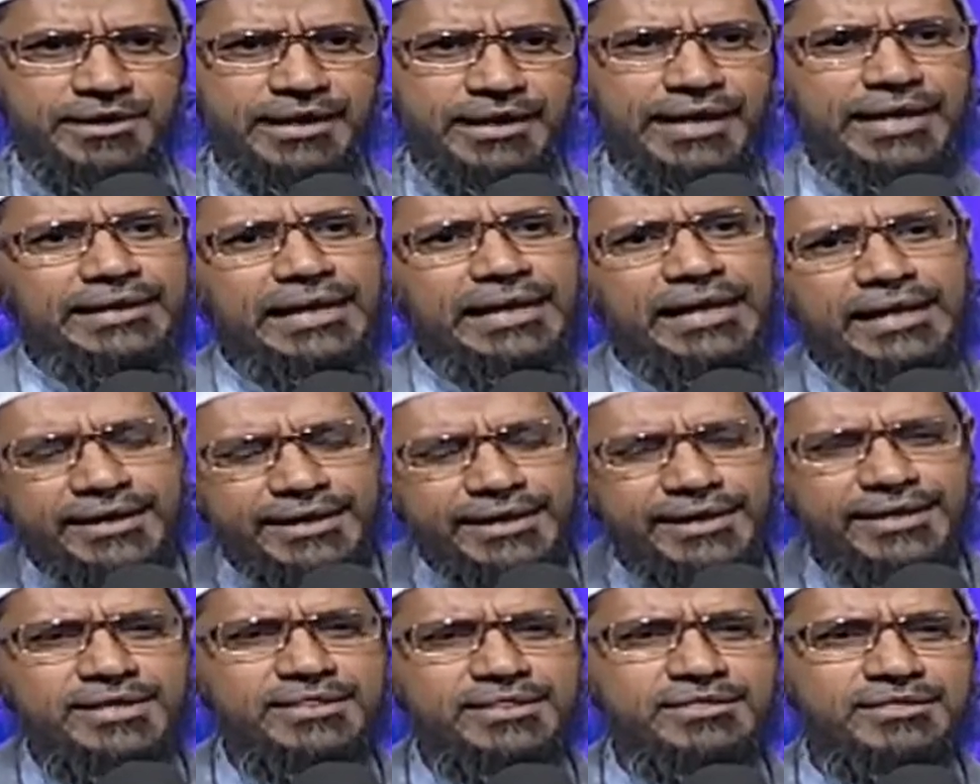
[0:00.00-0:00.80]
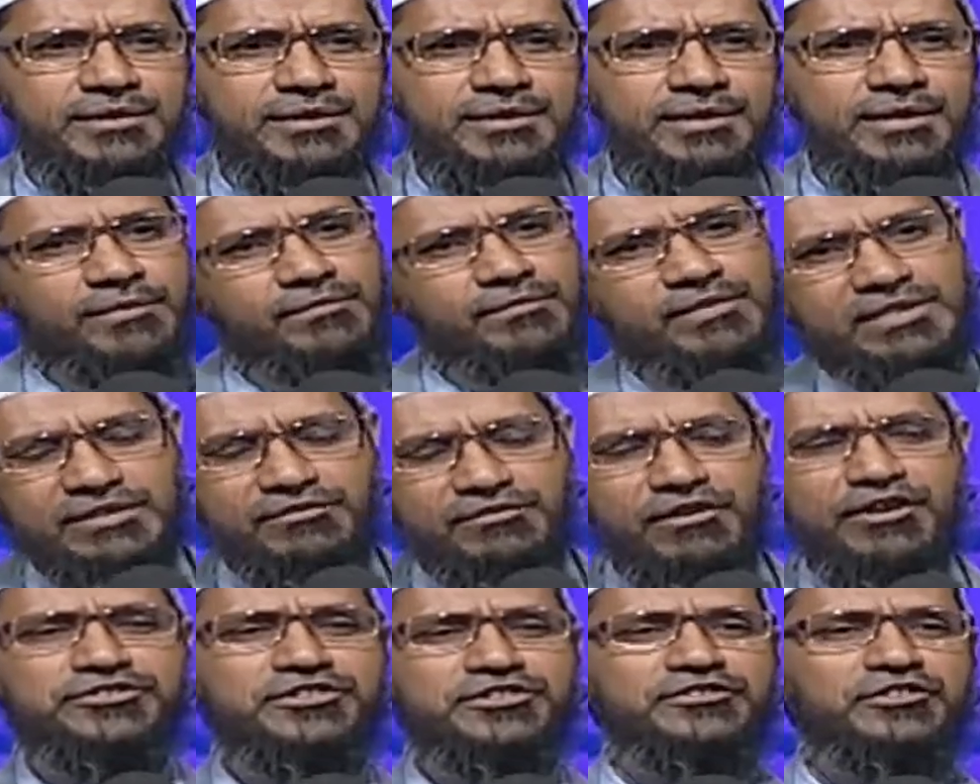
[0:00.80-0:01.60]
It agrees with the
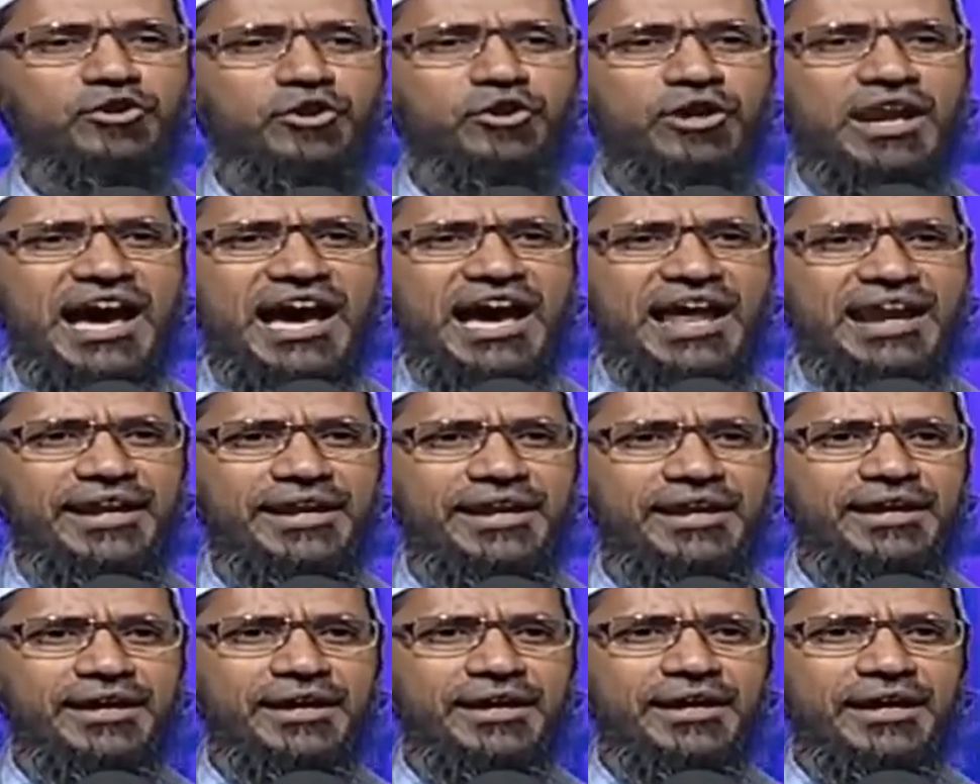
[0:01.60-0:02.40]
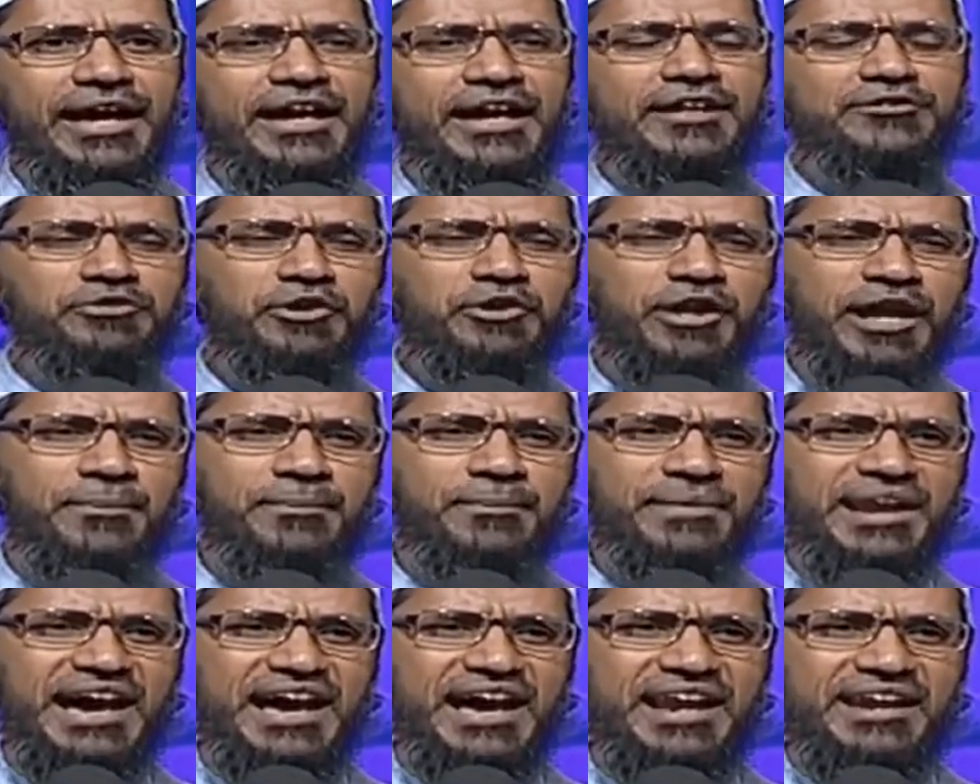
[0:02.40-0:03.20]
verse of the Quran in Surah
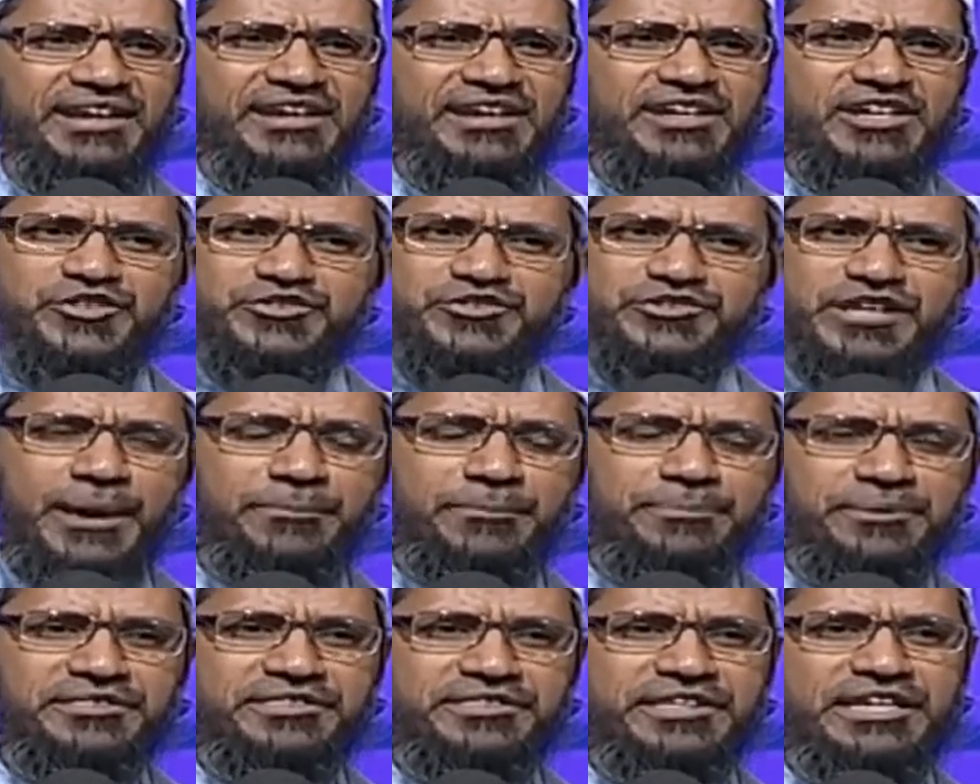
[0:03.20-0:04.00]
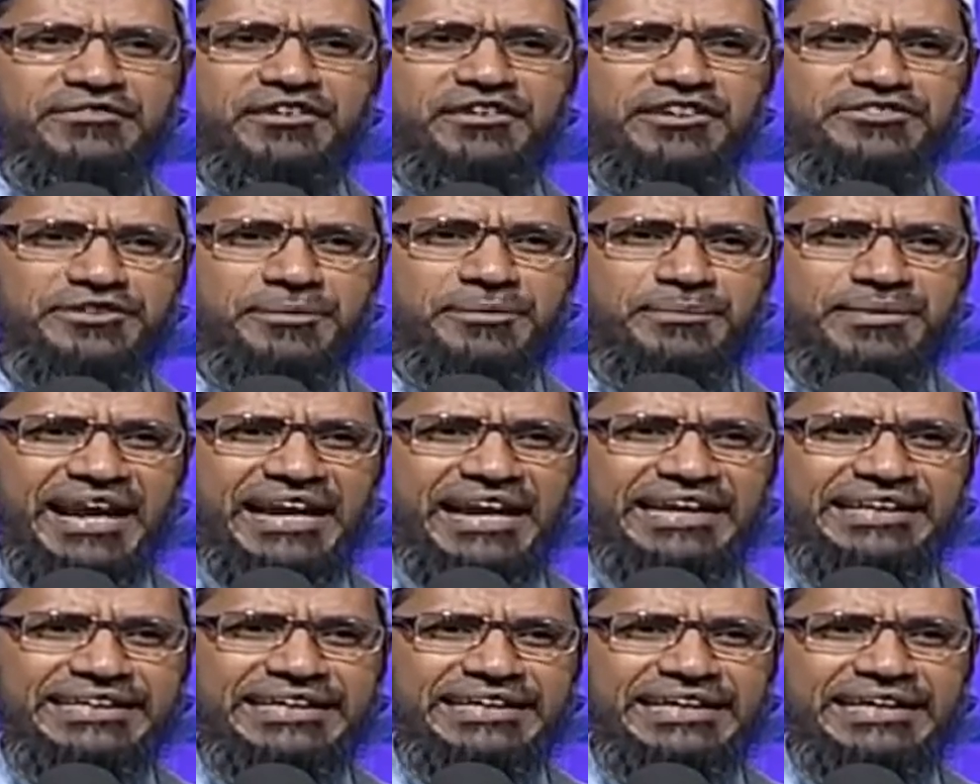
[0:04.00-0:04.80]
Imran, chapter three, verse number
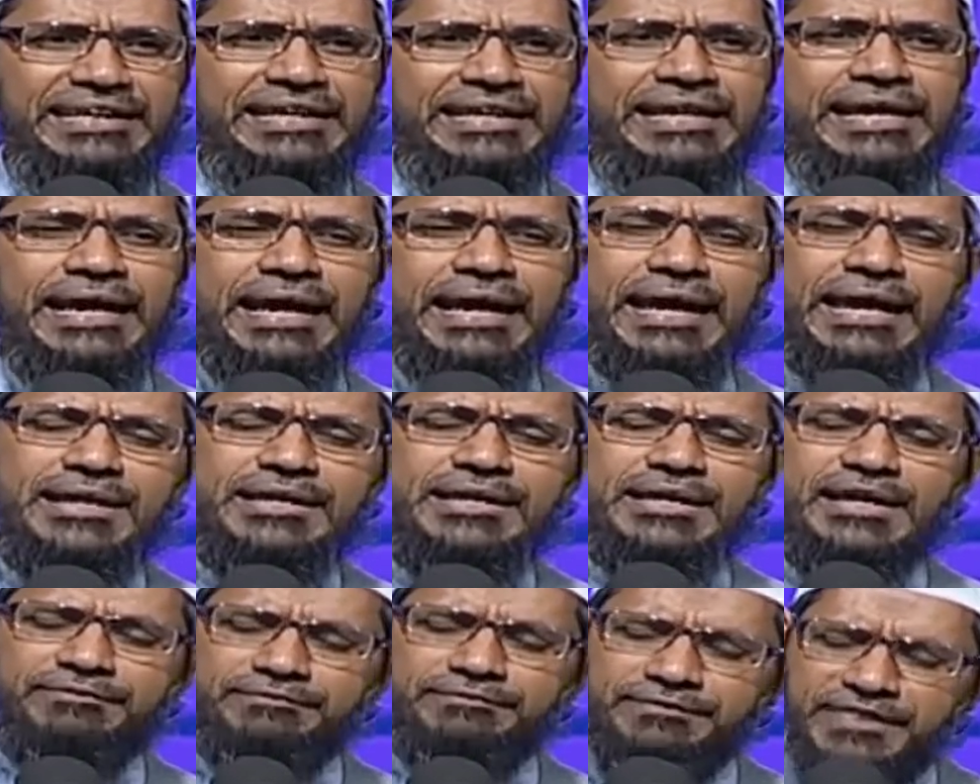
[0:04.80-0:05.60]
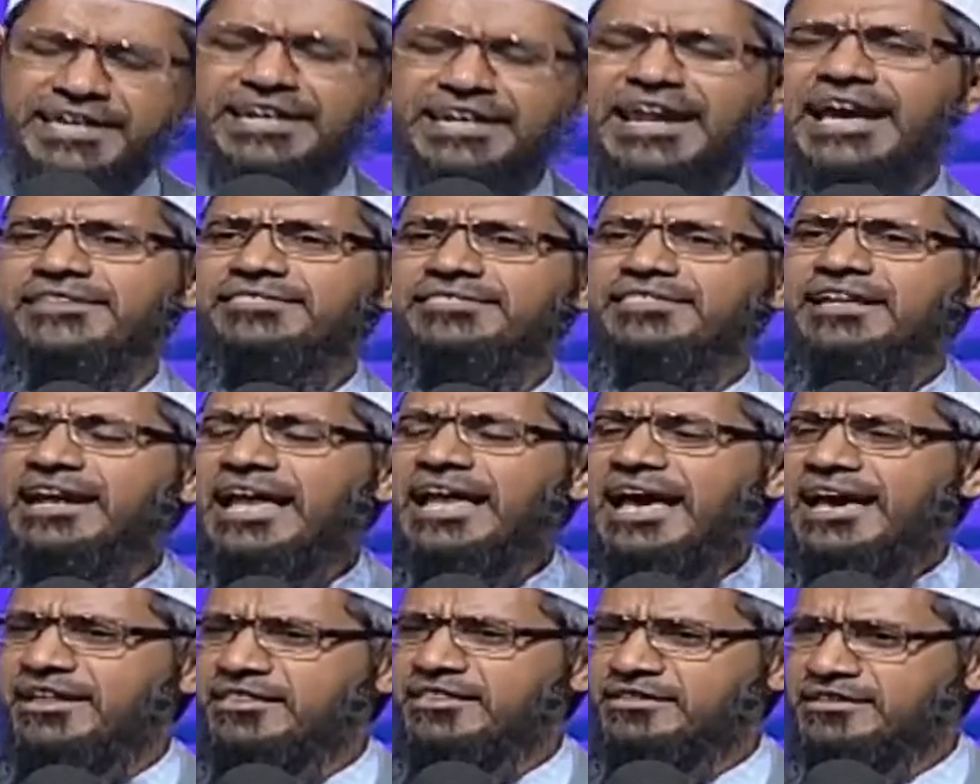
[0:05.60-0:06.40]
nineteen. Inna deena inda
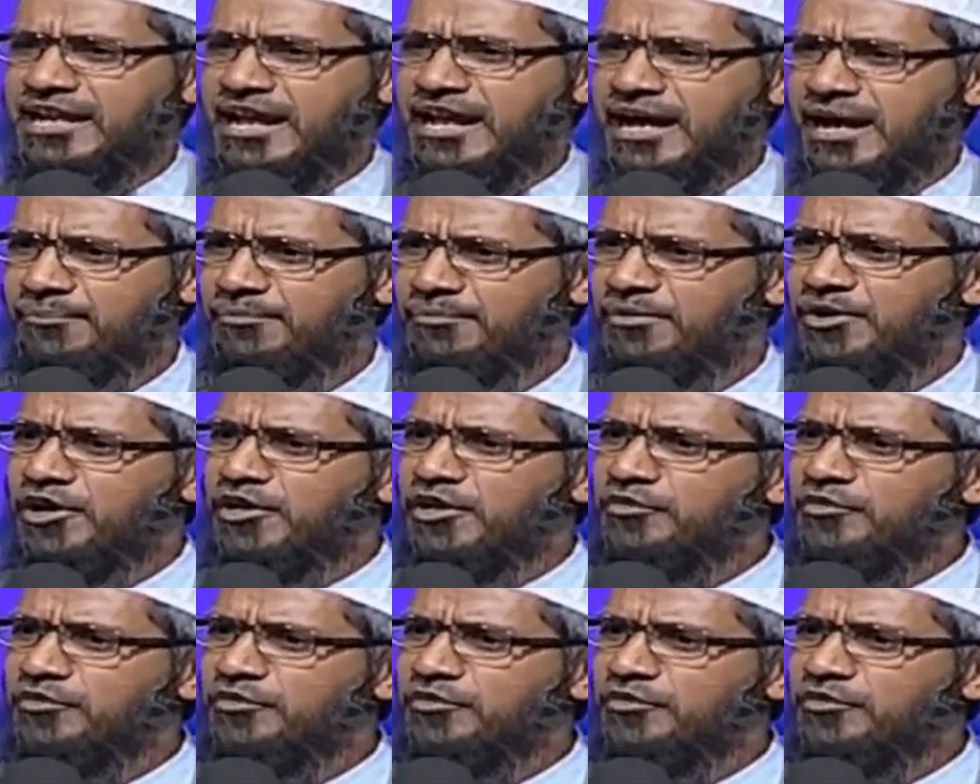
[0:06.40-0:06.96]
Allah al-Islam.